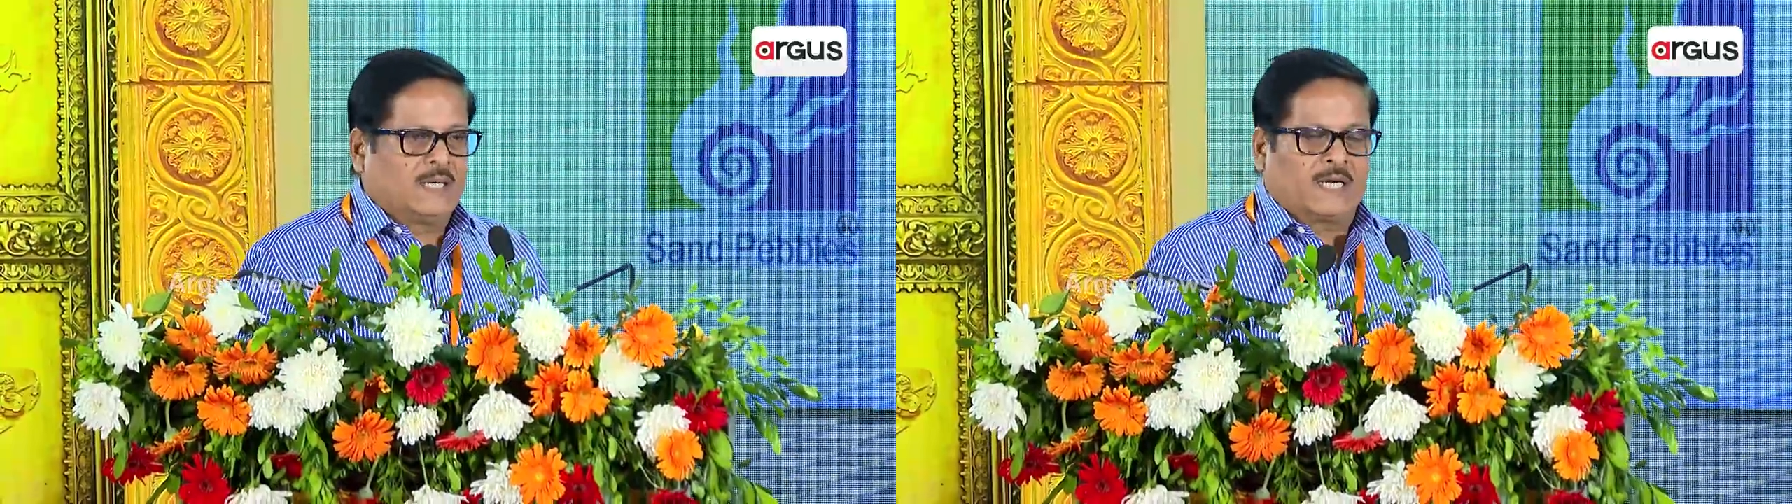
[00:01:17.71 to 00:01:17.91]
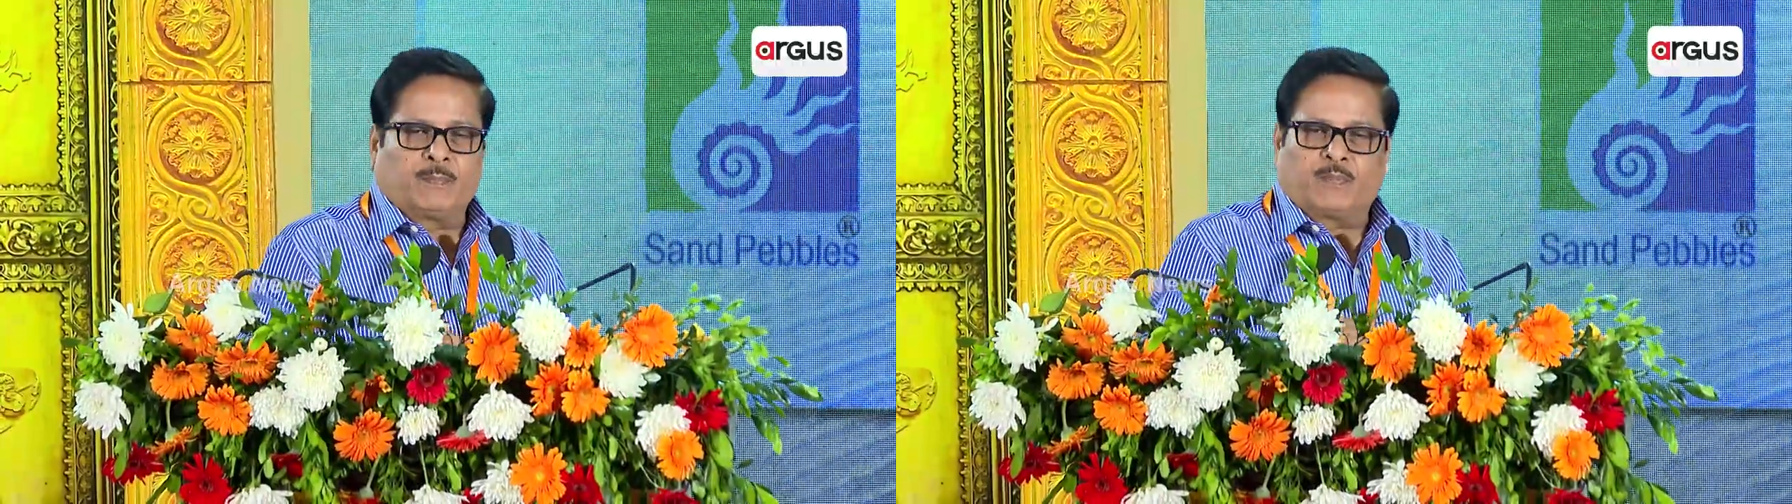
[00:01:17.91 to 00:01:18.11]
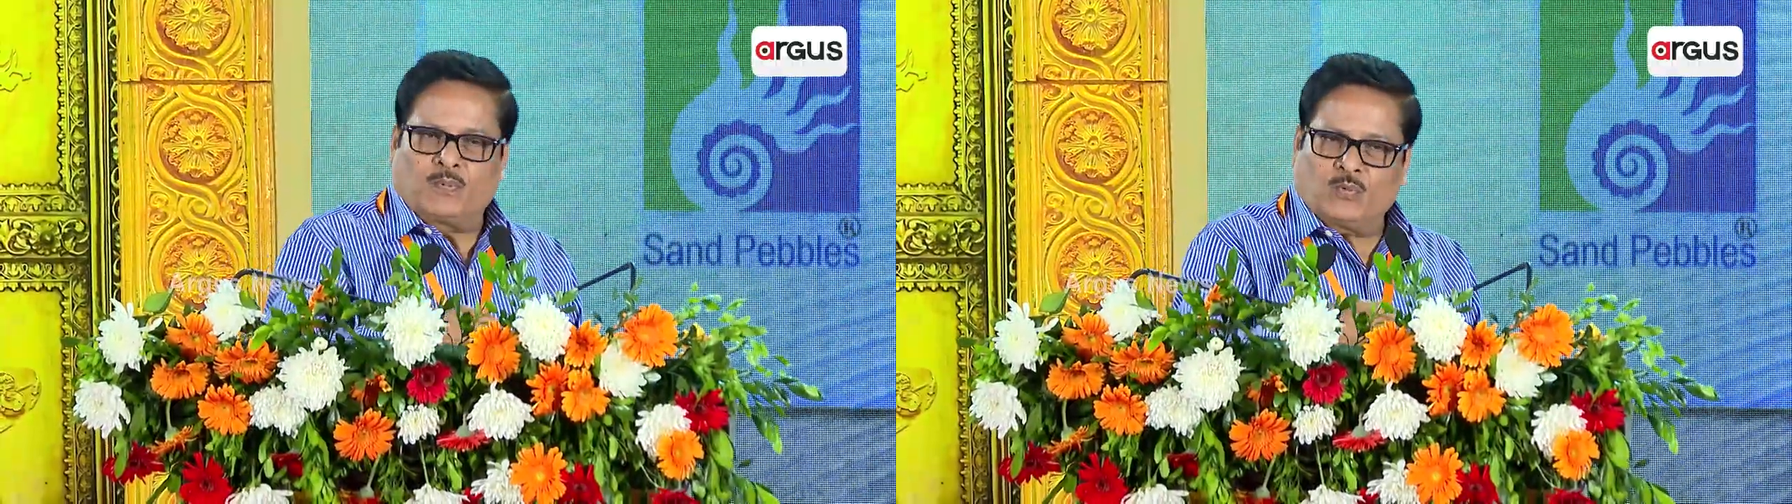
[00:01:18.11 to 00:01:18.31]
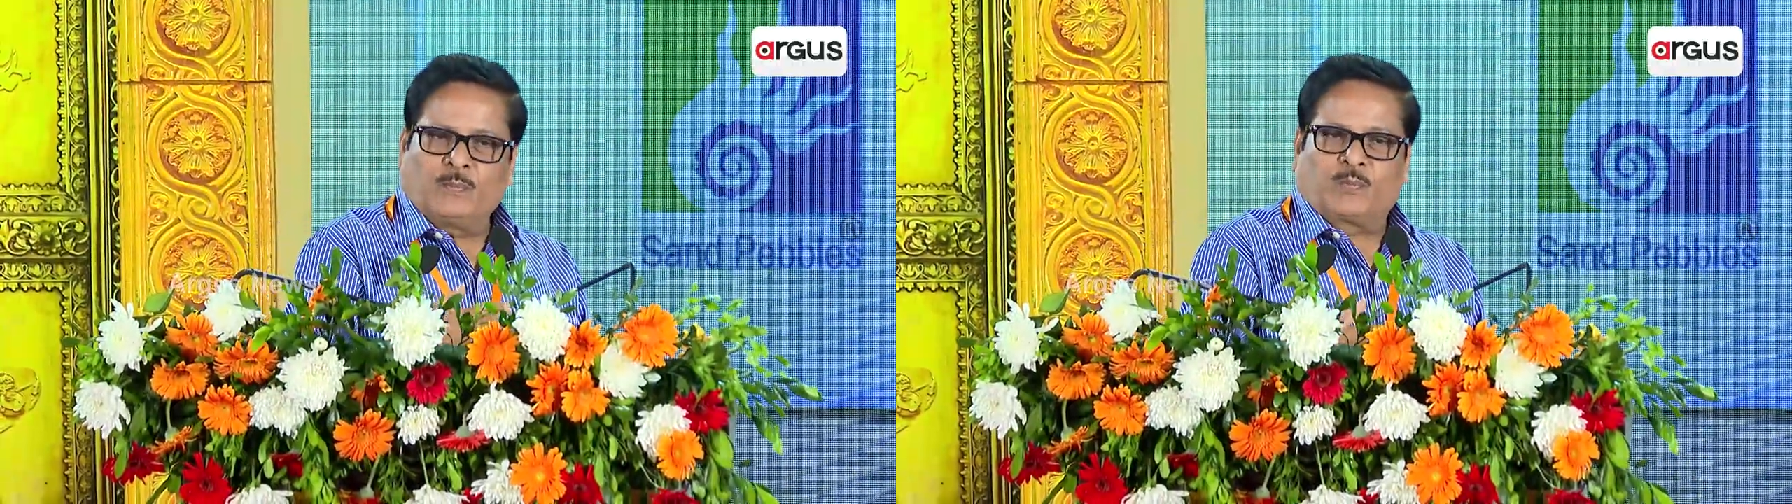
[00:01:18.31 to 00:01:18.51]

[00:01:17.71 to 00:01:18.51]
and we